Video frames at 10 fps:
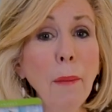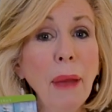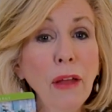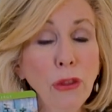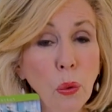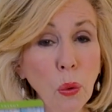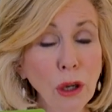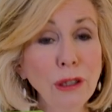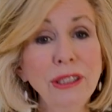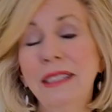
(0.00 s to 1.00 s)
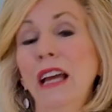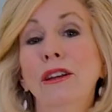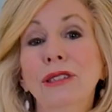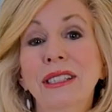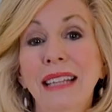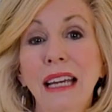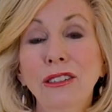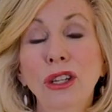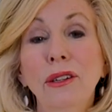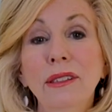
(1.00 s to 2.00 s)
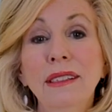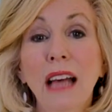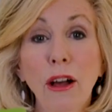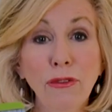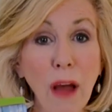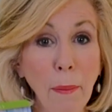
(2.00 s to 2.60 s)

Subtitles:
about the words that you're saying to yourself